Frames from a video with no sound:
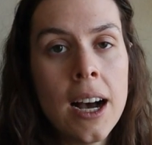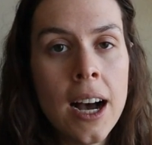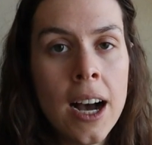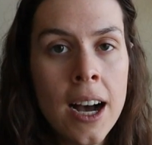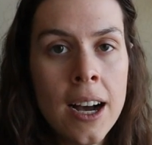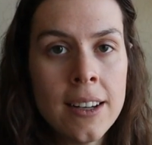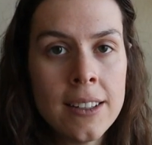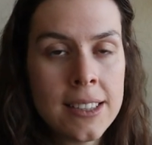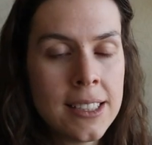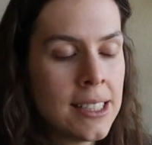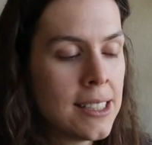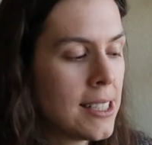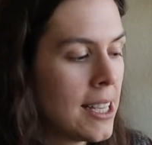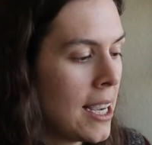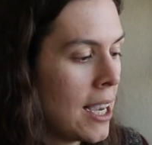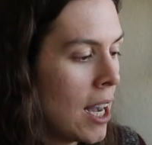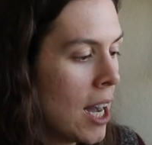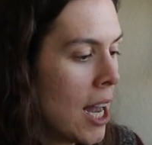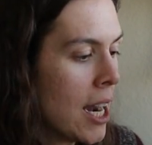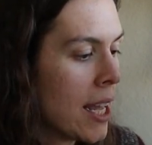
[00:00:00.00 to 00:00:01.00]
uh, since
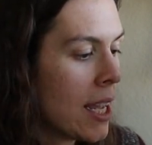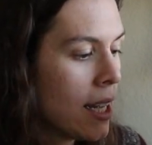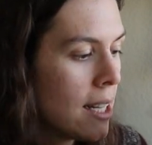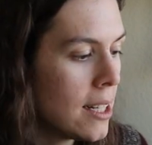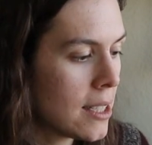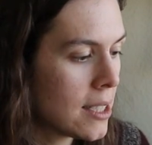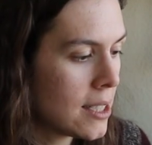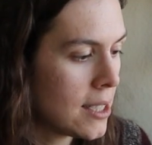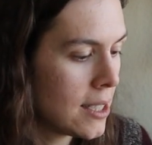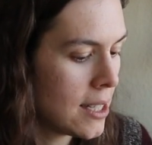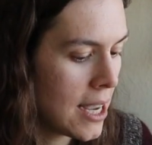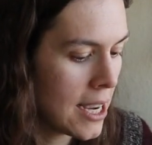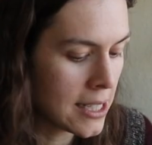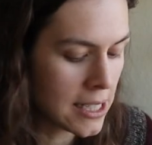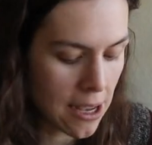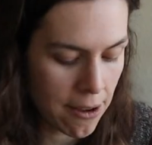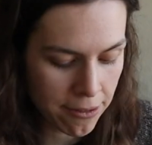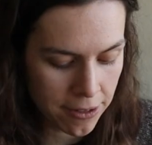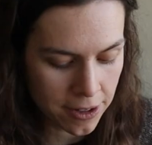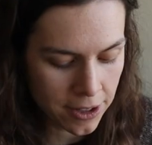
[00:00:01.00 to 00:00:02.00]
I got it,
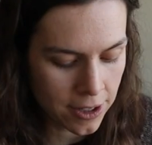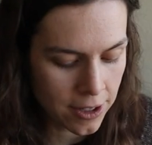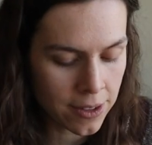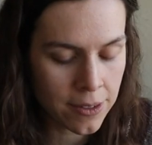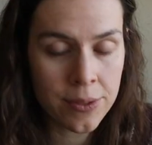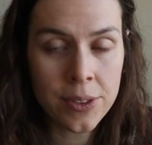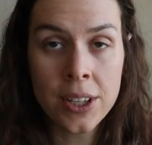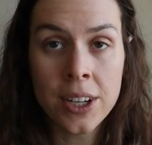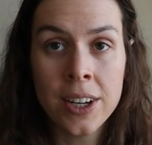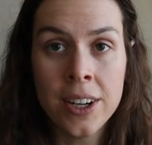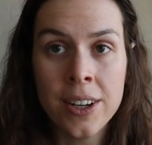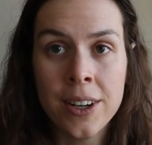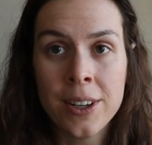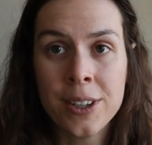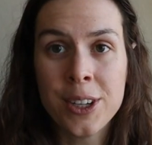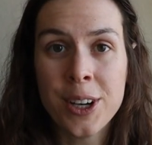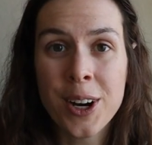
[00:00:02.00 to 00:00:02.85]
except for the